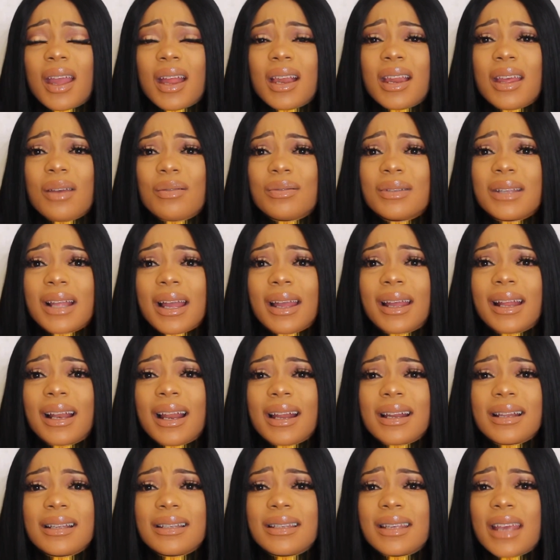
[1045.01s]
And he was like,
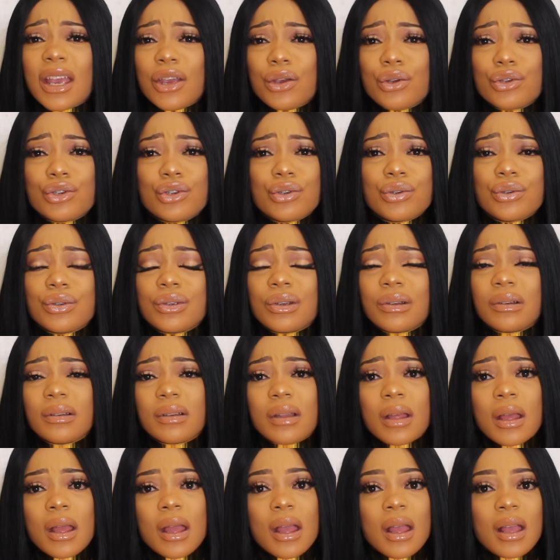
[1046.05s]
Gladys, get your shoes on.